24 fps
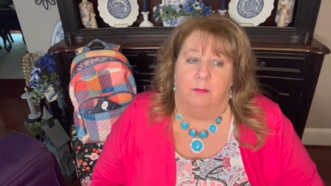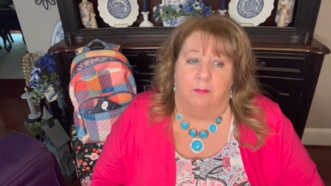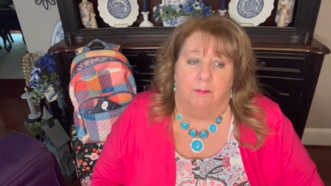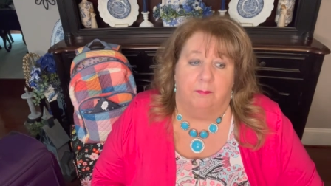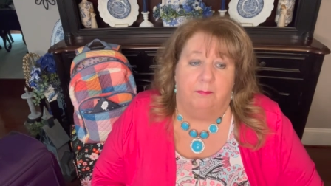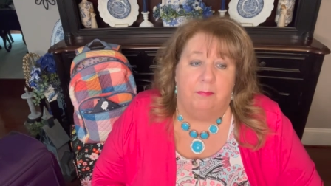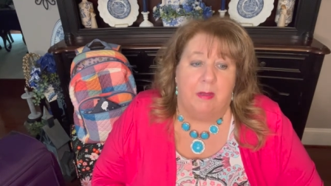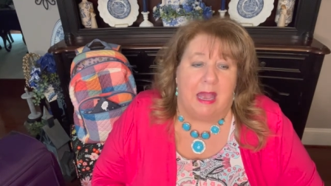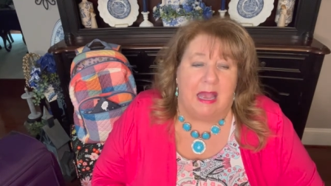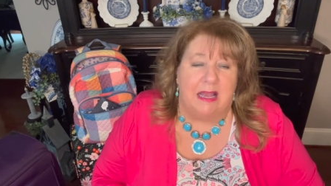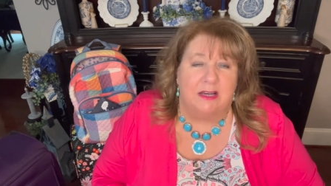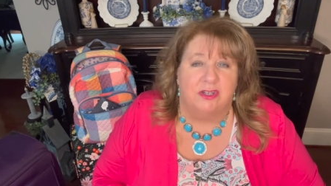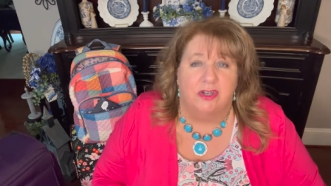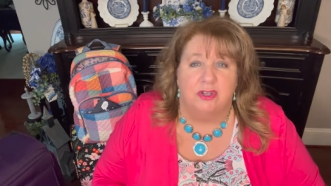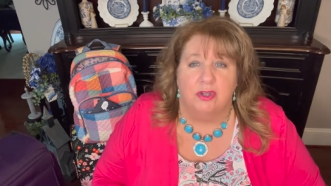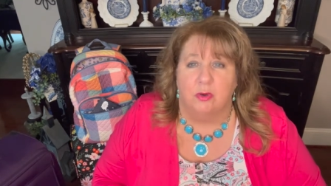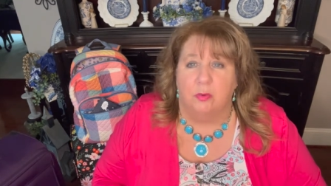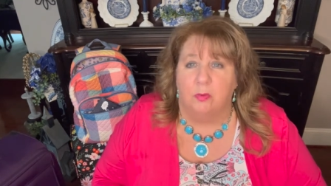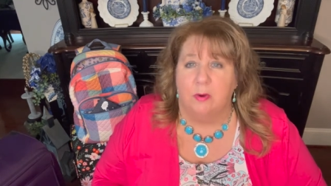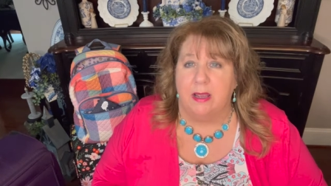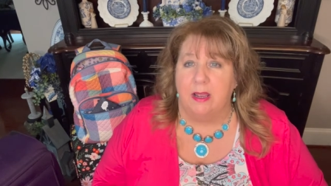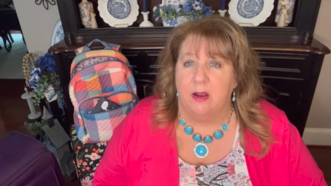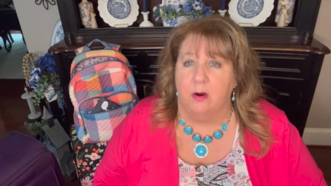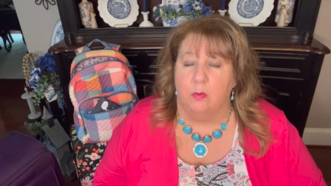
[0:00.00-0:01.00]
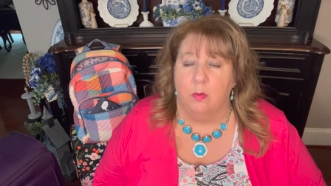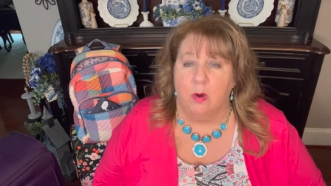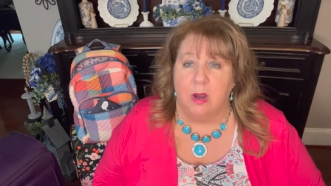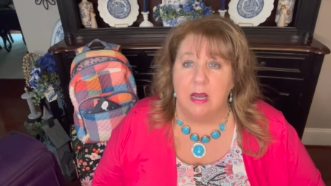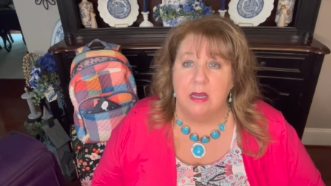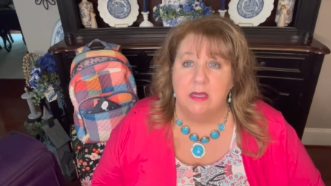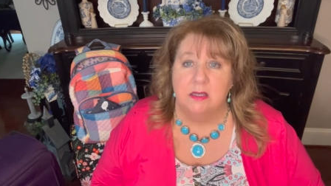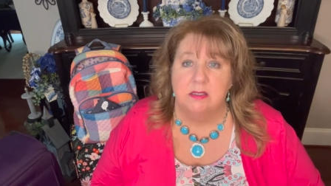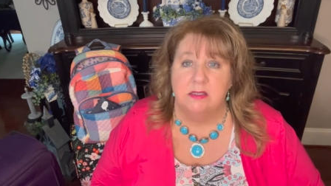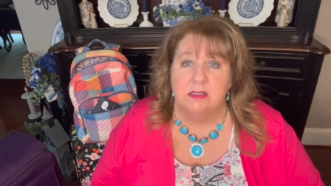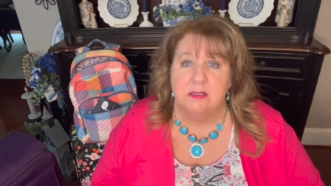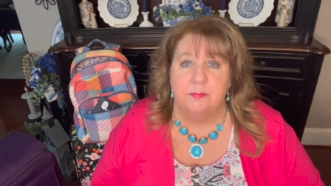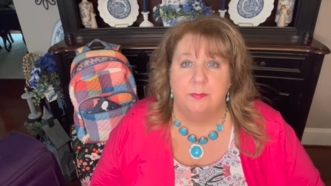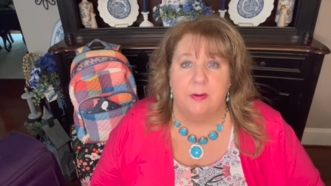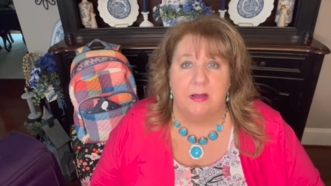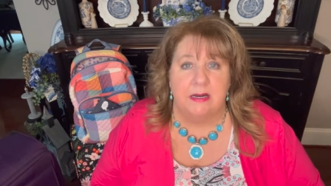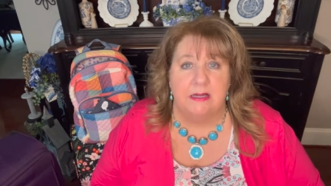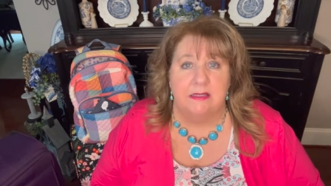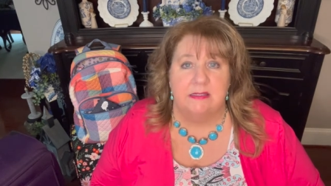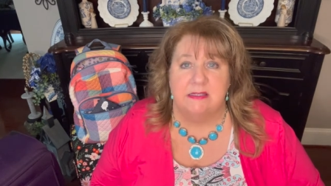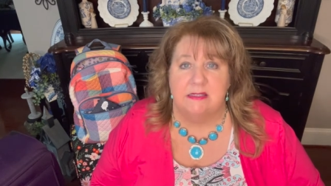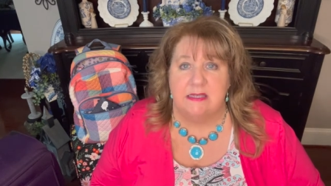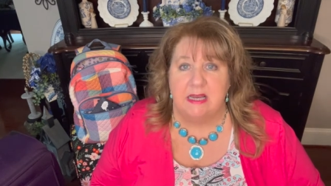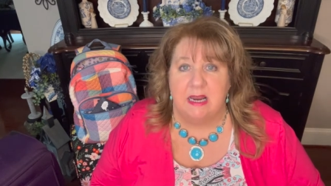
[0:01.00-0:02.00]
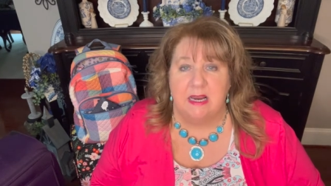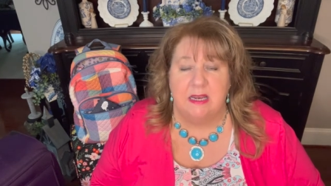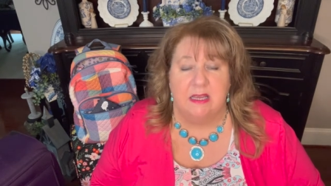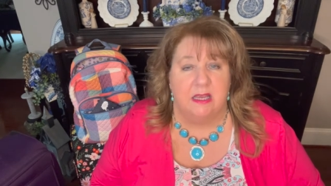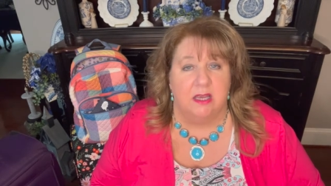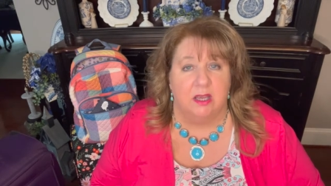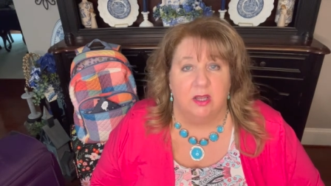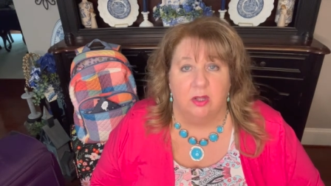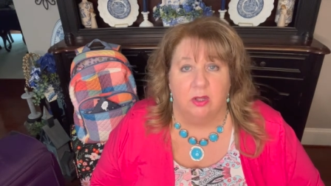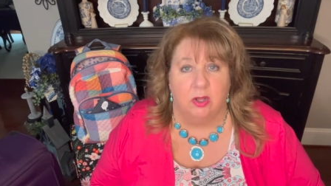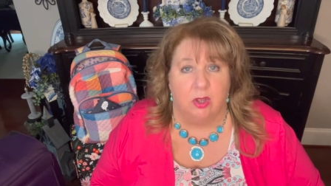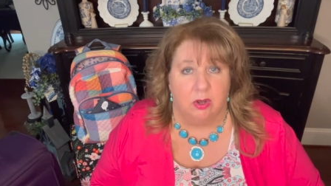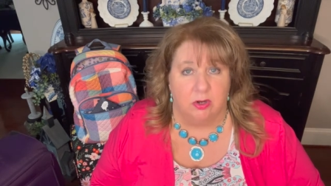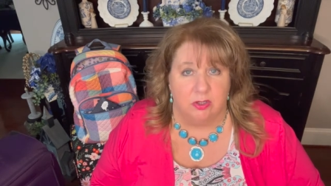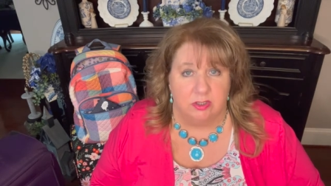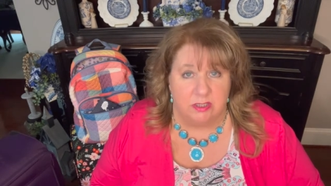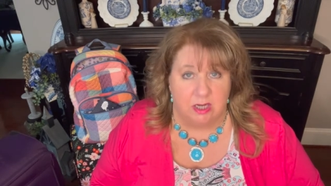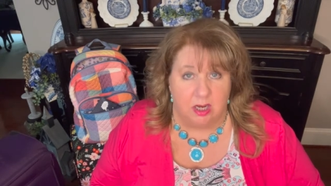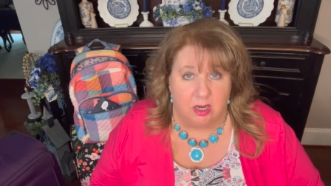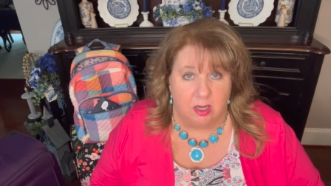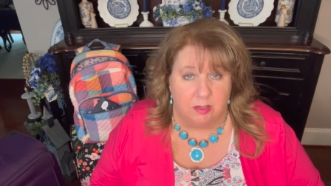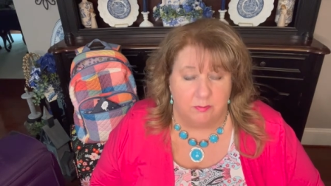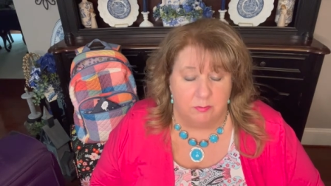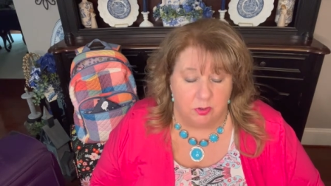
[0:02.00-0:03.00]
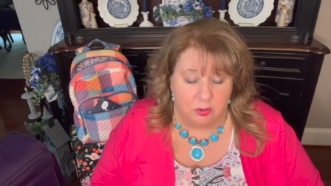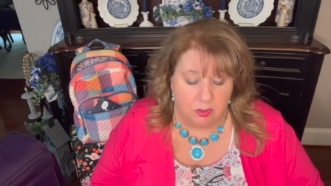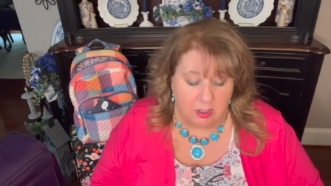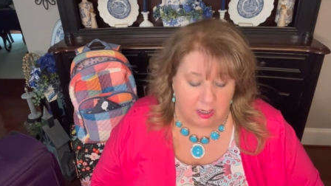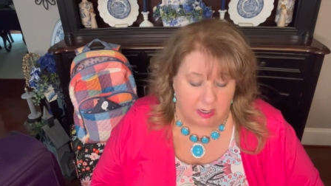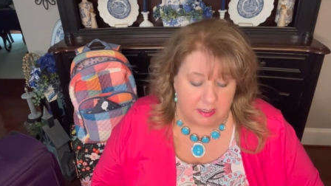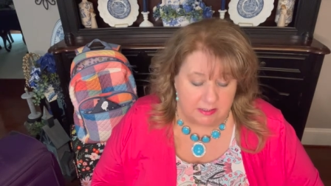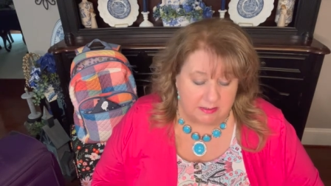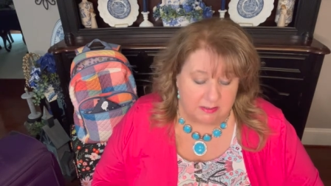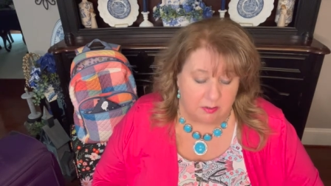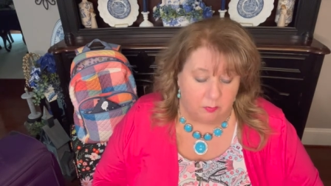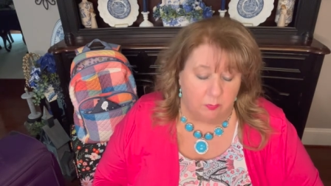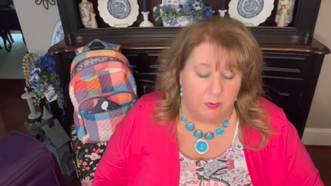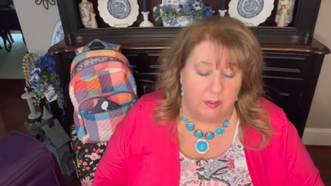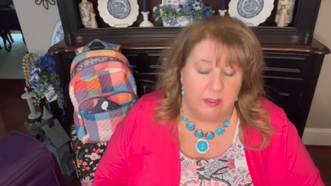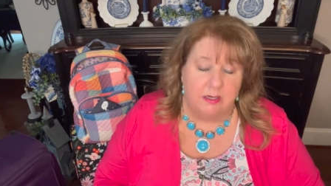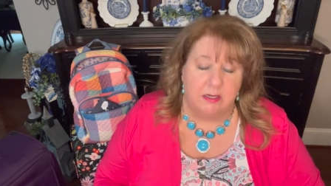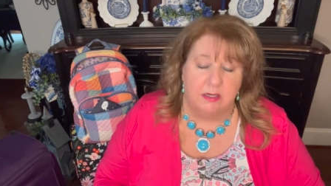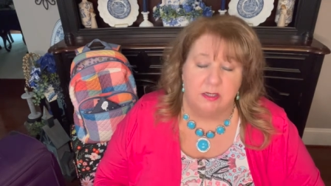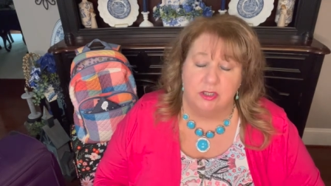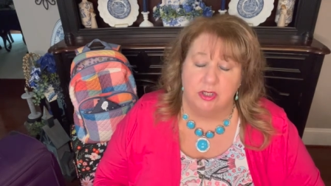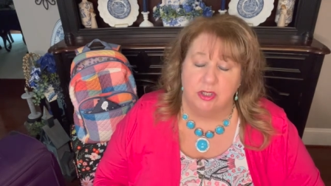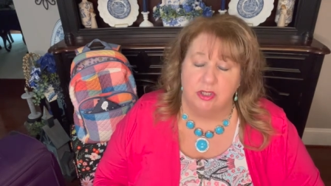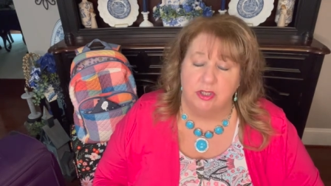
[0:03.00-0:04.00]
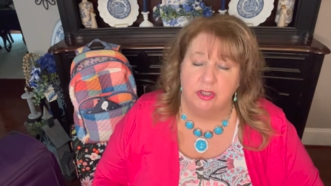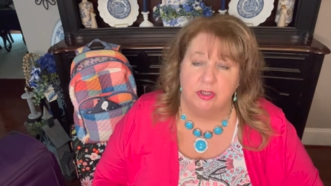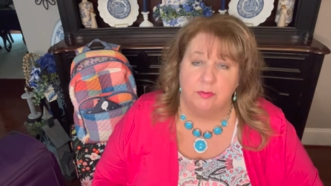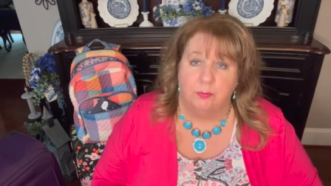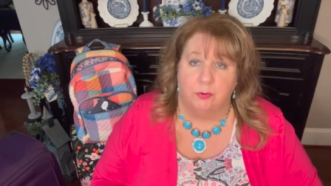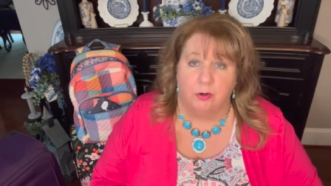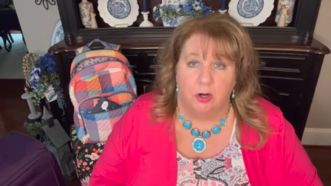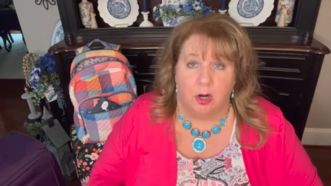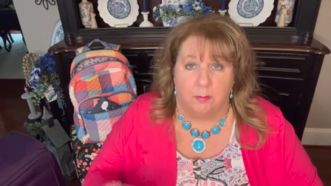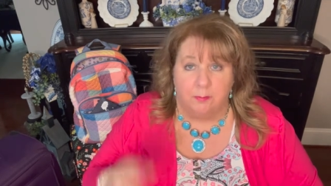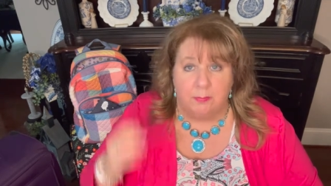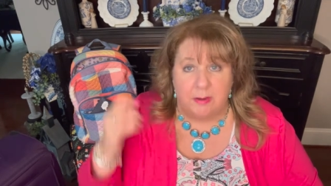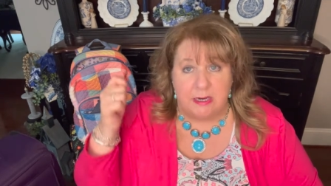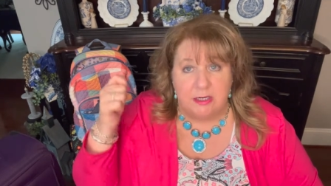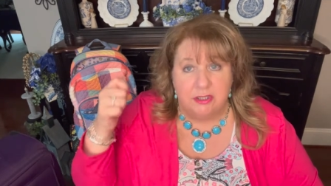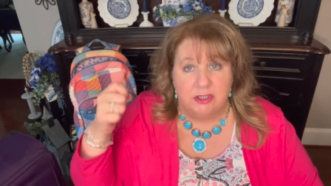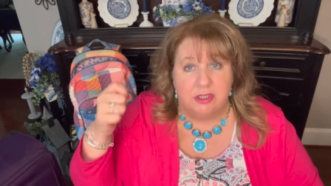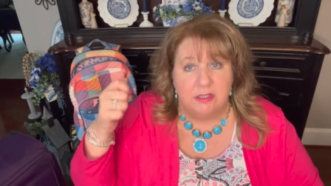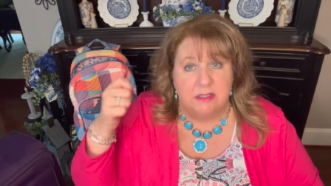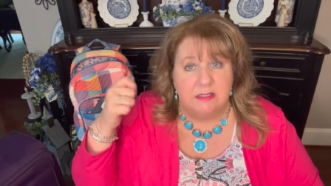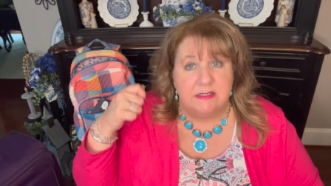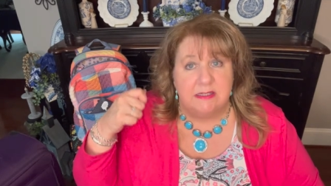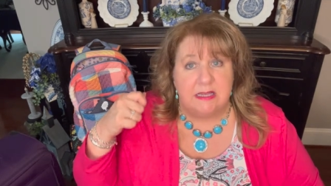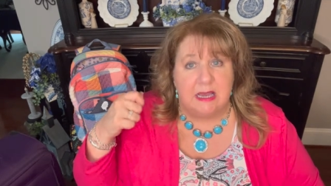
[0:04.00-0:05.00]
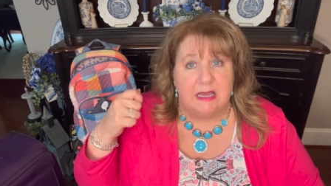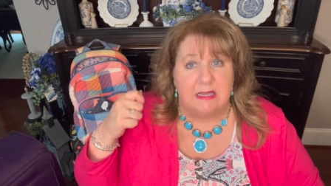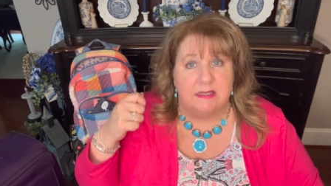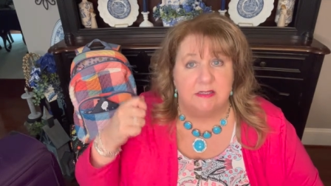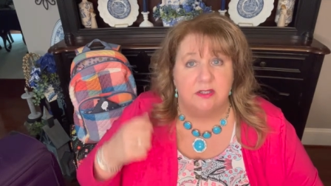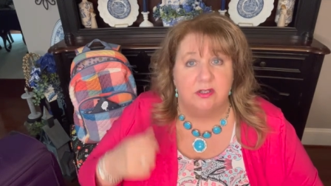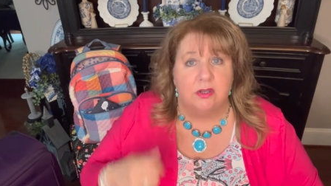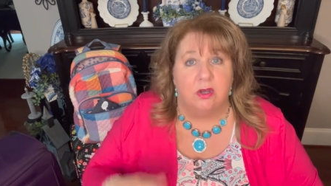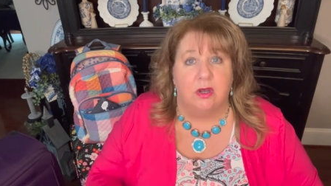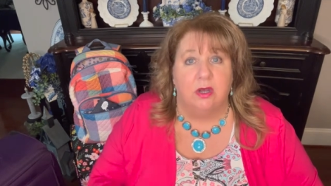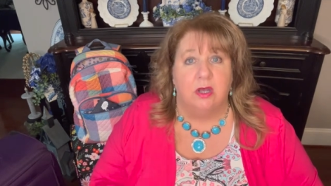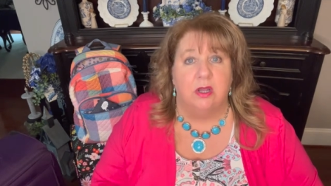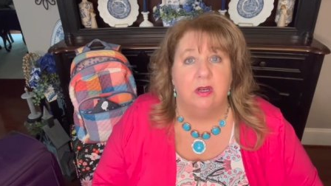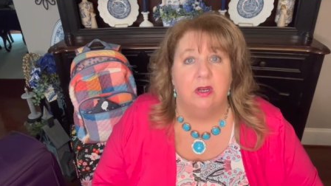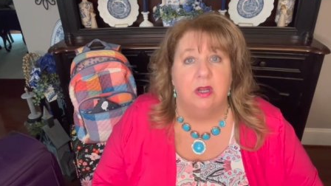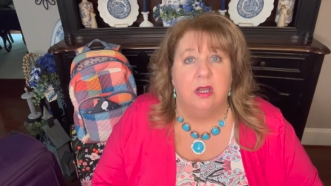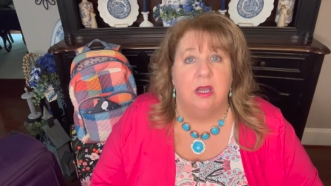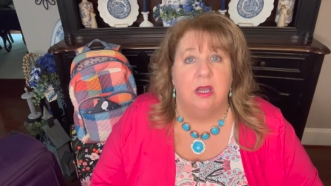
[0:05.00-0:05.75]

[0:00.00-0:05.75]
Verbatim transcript: back to the way it was, but it's taking a long time, you guys, and we need to put our patience hats on